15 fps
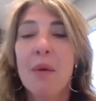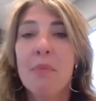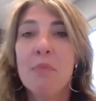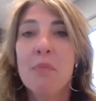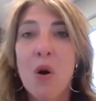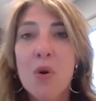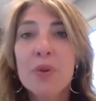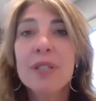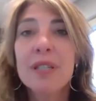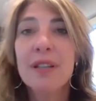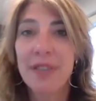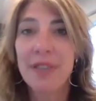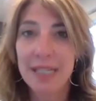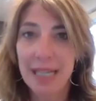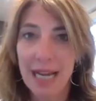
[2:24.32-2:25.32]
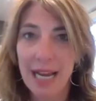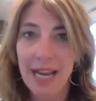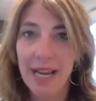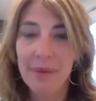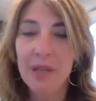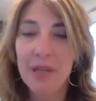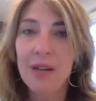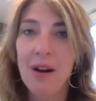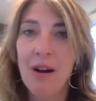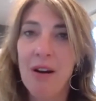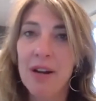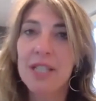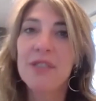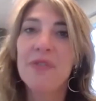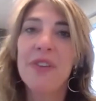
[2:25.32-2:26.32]
Most of the time,
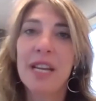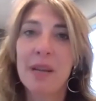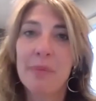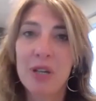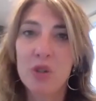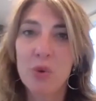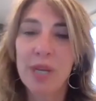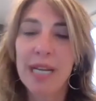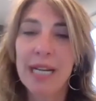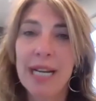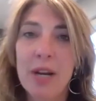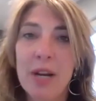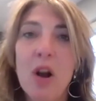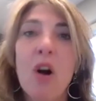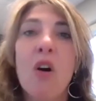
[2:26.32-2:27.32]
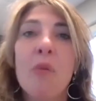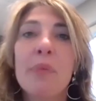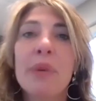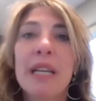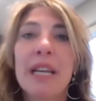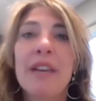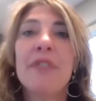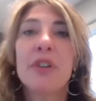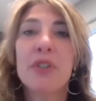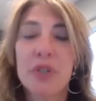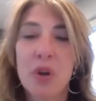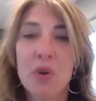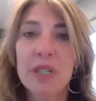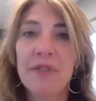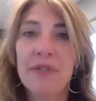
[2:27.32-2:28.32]
RSV can be treated at home if there's
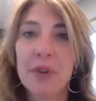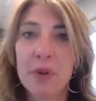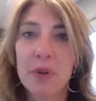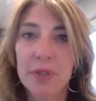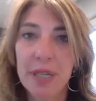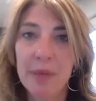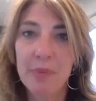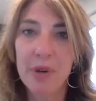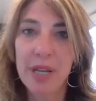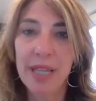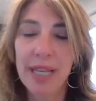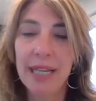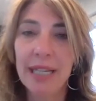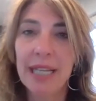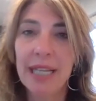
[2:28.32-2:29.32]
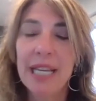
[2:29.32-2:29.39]
no difficulty breathing.